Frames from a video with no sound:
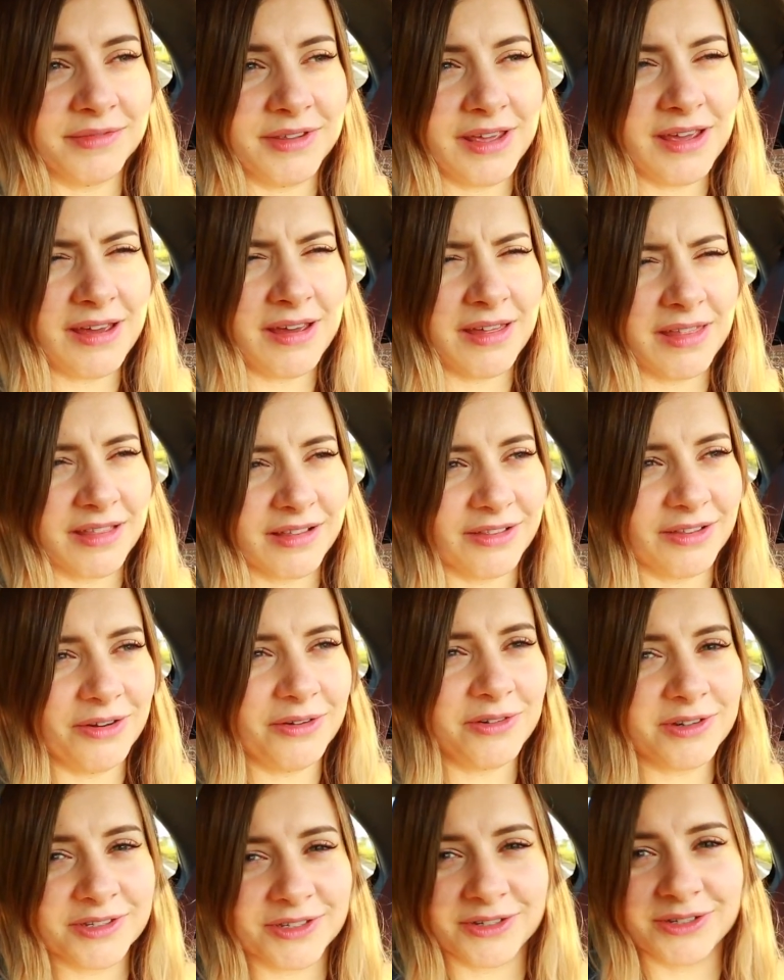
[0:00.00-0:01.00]
yeah, the
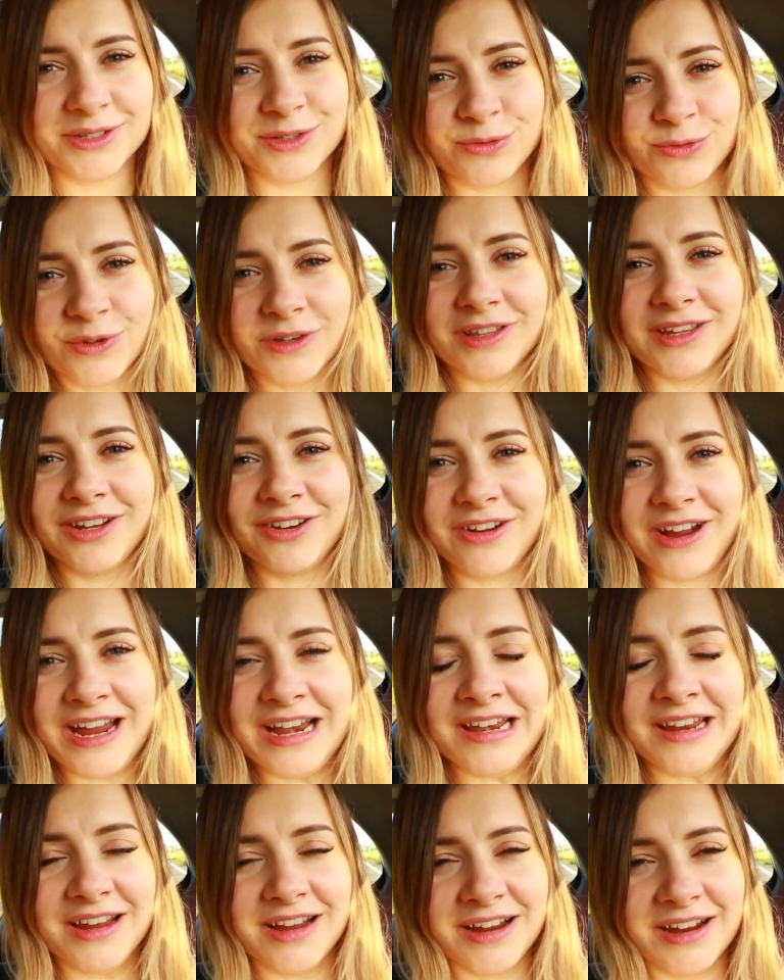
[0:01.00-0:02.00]
locals are just really
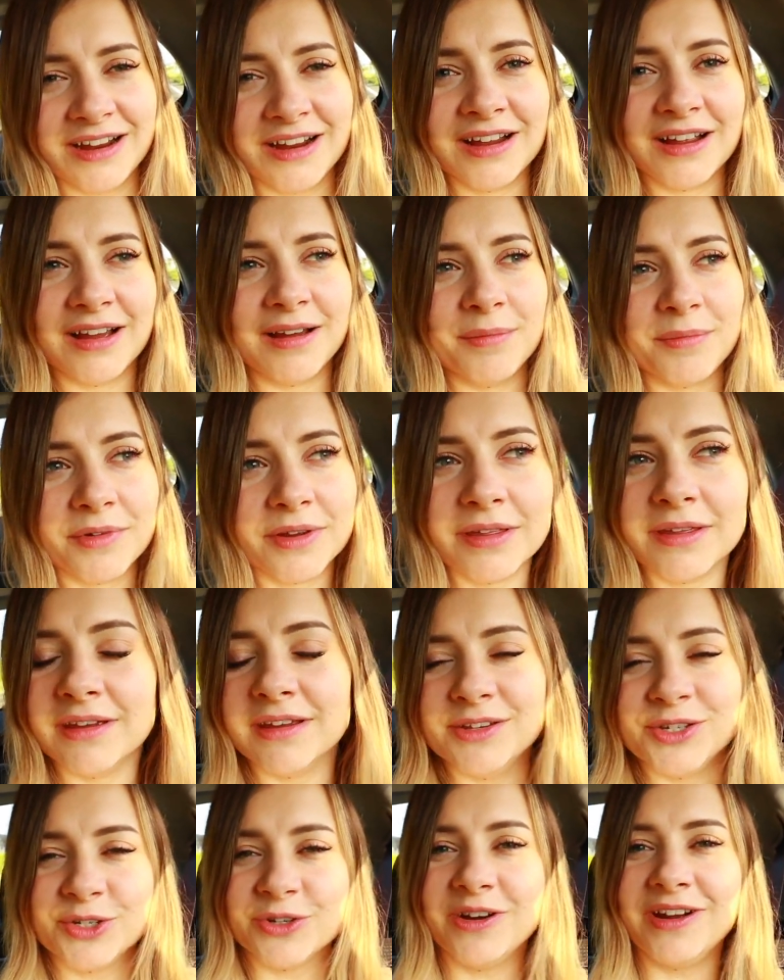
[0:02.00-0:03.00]
great here. I'm really
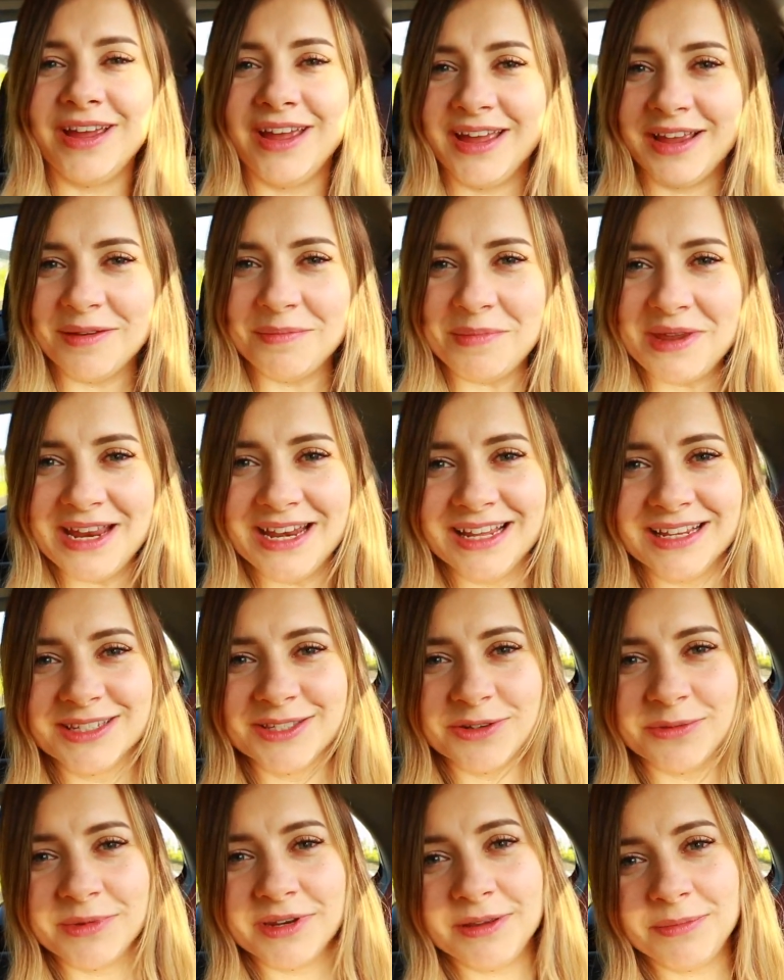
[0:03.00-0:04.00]
enjoying meeting
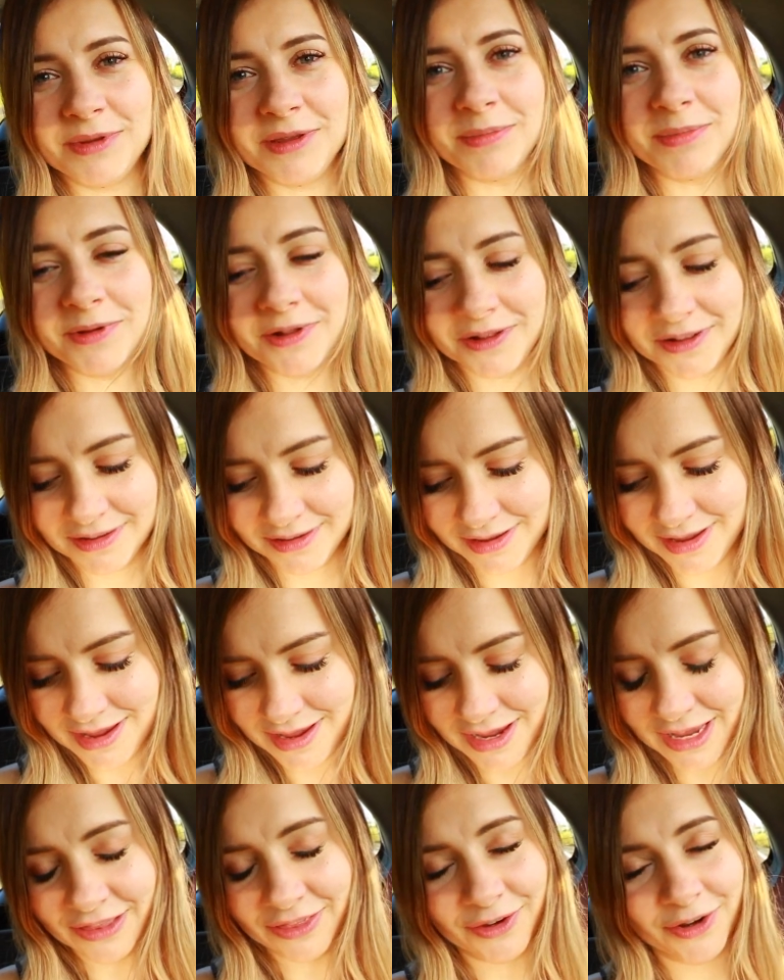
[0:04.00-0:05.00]
so many people
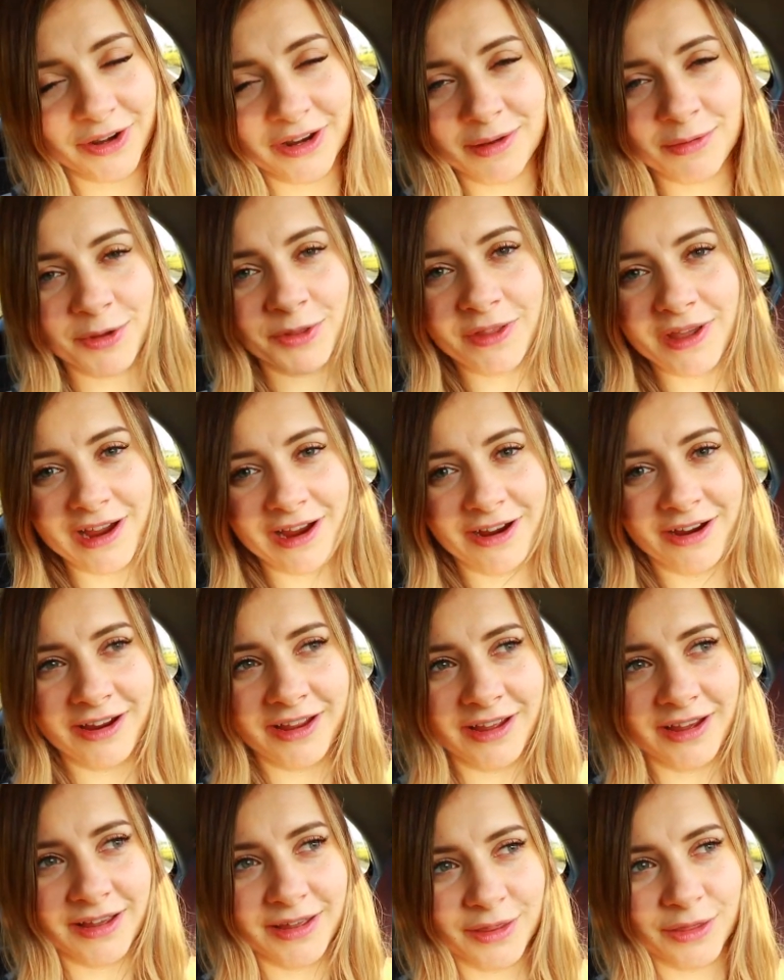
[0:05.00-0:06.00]
and learning about the
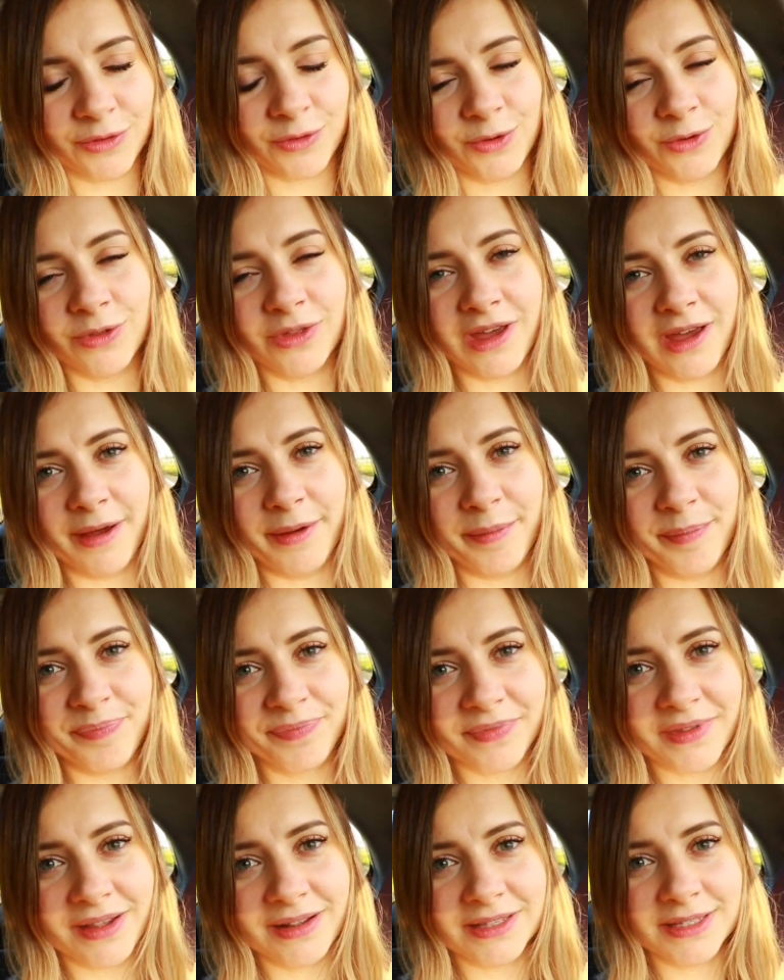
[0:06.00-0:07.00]
area through
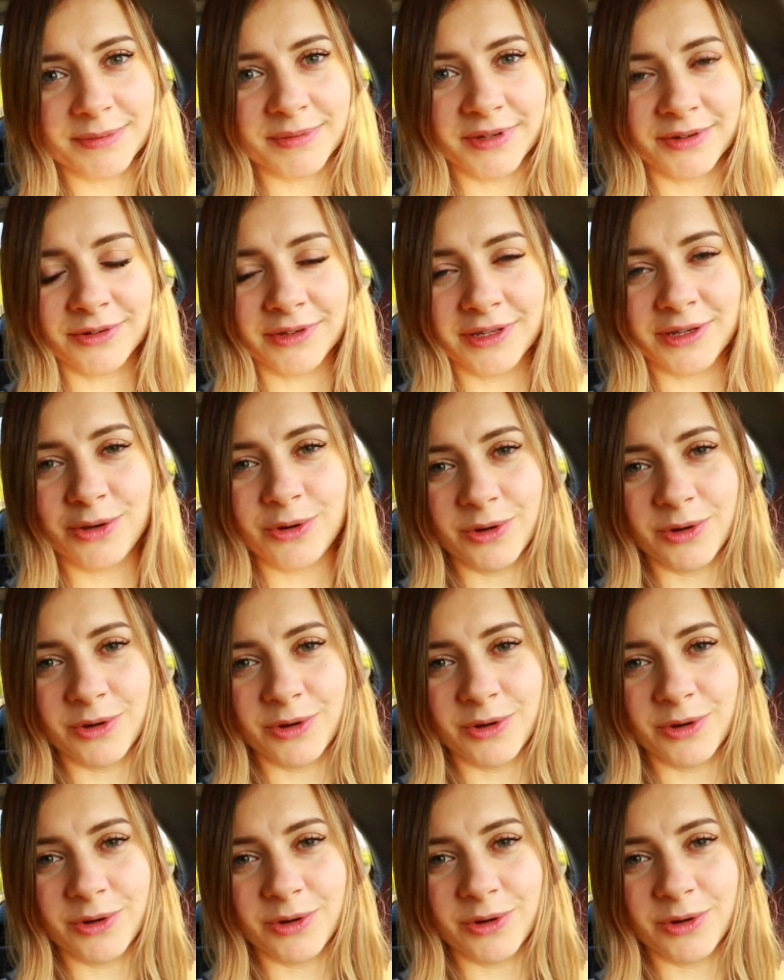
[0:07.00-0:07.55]
them. It's been really